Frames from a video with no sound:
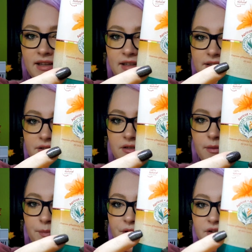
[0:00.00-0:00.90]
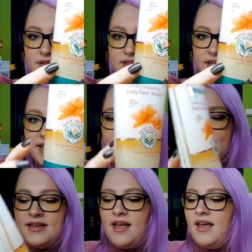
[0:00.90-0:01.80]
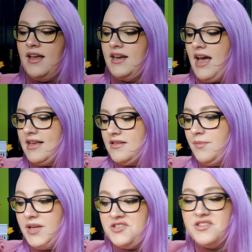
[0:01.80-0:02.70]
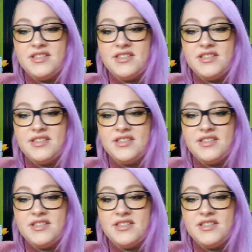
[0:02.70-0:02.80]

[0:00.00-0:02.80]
little pearls in it. It has a peach